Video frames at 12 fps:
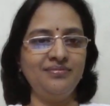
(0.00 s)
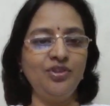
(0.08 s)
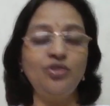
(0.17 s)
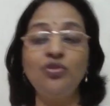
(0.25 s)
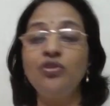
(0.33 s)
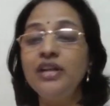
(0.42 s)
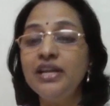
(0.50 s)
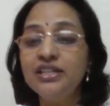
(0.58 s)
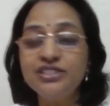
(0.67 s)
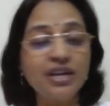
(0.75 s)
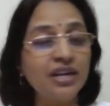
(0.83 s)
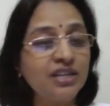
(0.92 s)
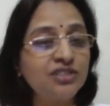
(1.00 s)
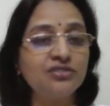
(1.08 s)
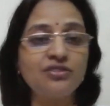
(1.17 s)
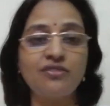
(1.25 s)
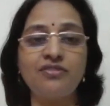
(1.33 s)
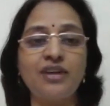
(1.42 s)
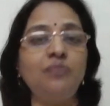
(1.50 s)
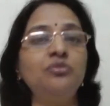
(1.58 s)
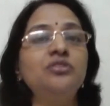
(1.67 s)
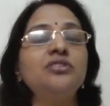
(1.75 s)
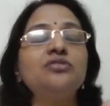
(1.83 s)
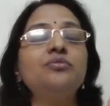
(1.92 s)
You don't need generations of time
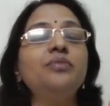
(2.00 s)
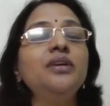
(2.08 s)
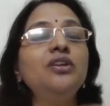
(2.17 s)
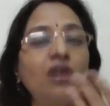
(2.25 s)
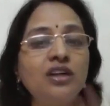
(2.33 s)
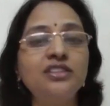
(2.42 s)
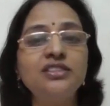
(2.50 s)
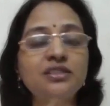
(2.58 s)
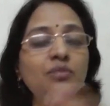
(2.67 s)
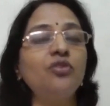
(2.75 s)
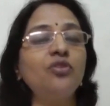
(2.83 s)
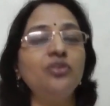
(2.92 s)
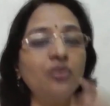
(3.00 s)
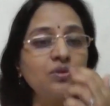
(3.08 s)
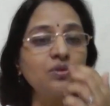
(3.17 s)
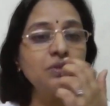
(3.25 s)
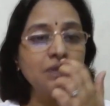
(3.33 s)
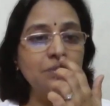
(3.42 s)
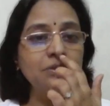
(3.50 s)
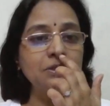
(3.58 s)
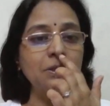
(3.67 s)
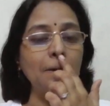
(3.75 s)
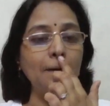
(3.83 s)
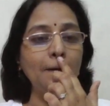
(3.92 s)
just to be conscious about your own
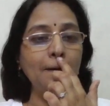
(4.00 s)
scripture.